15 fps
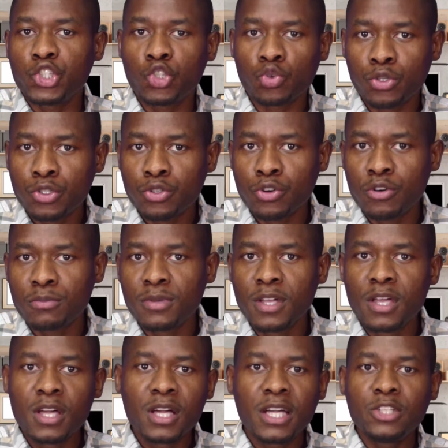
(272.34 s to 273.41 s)
a short term.
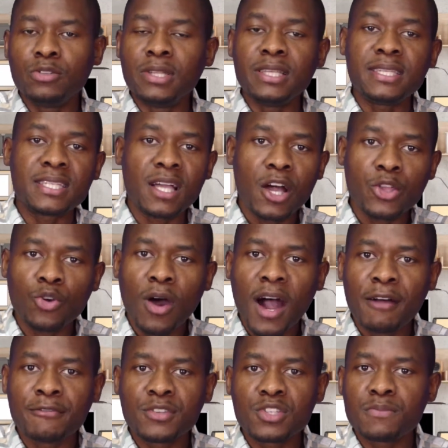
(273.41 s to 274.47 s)
You're leasing out your
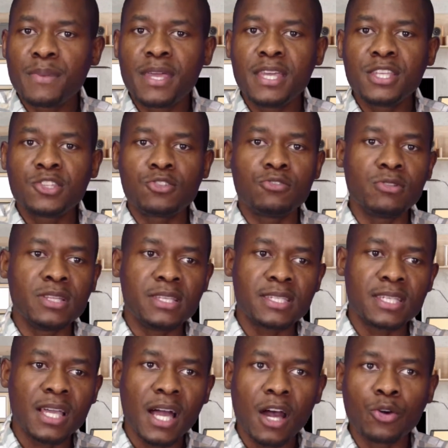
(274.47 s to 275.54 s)
office space. You're
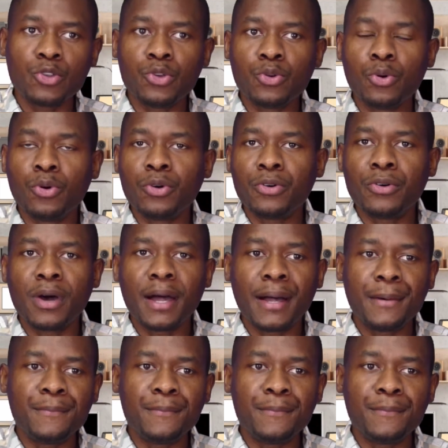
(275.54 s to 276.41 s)
leasing out your,